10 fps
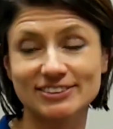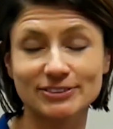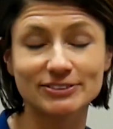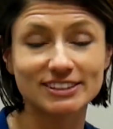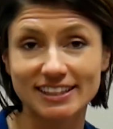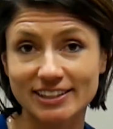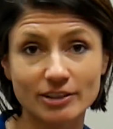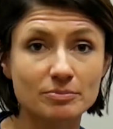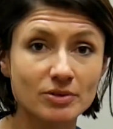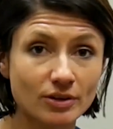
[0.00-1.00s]
to sit at
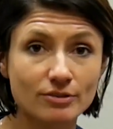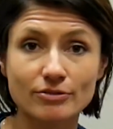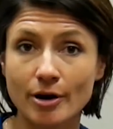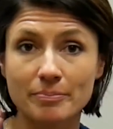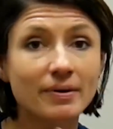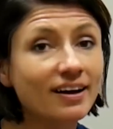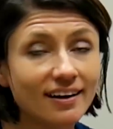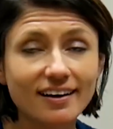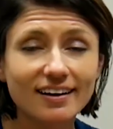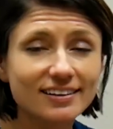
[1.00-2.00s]
your computer from
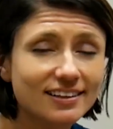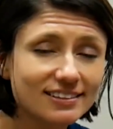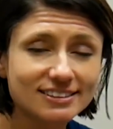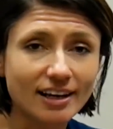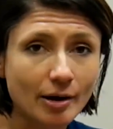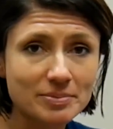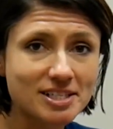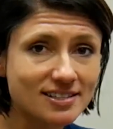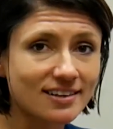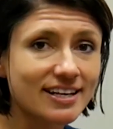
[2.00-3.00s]
sun up
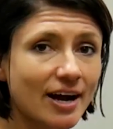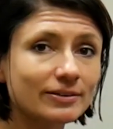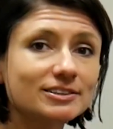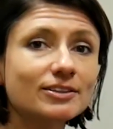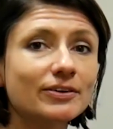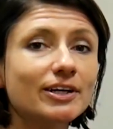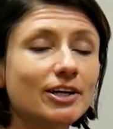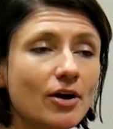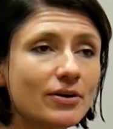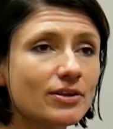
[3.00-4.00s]
to sundown. So it
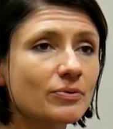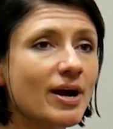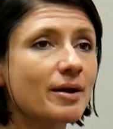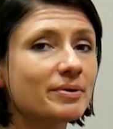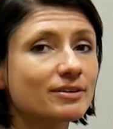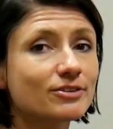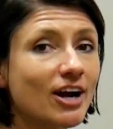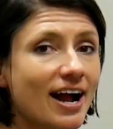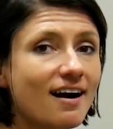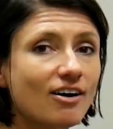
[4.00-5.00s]
could go either way, but if
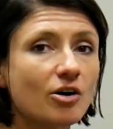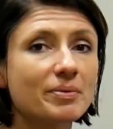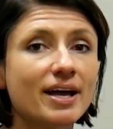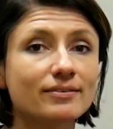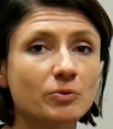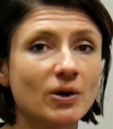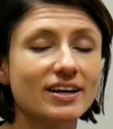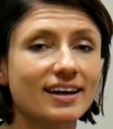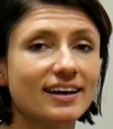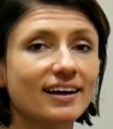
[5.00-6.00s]
you're at home and
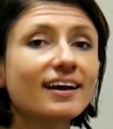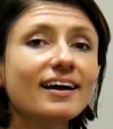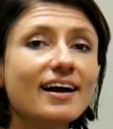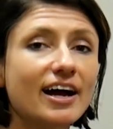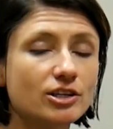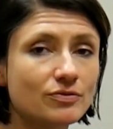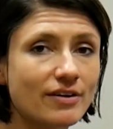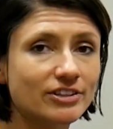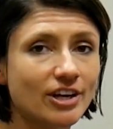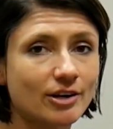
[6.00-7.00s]
working and you've
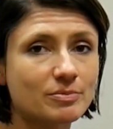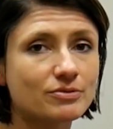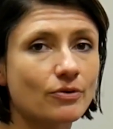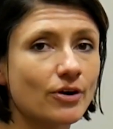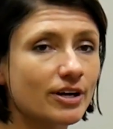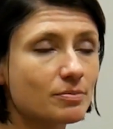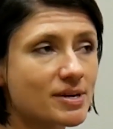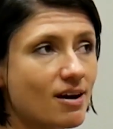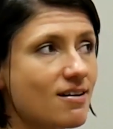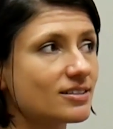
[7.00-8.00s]
never done it before, it can
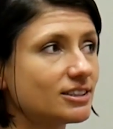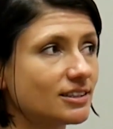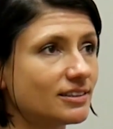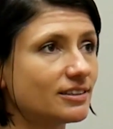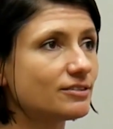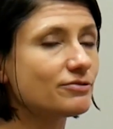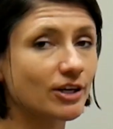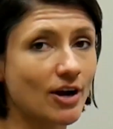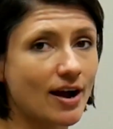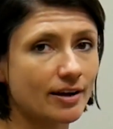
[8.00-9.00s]
be hard to
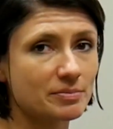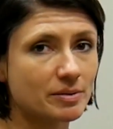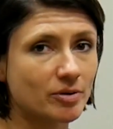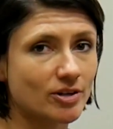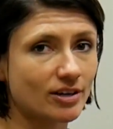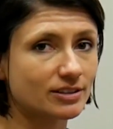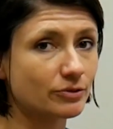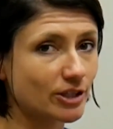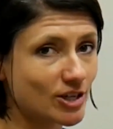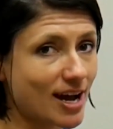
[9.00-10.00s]
figure out how to be
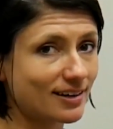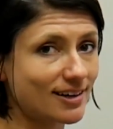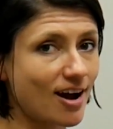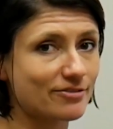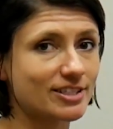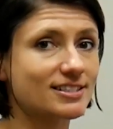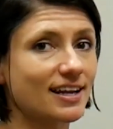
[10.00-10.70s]
productive when you're not in an office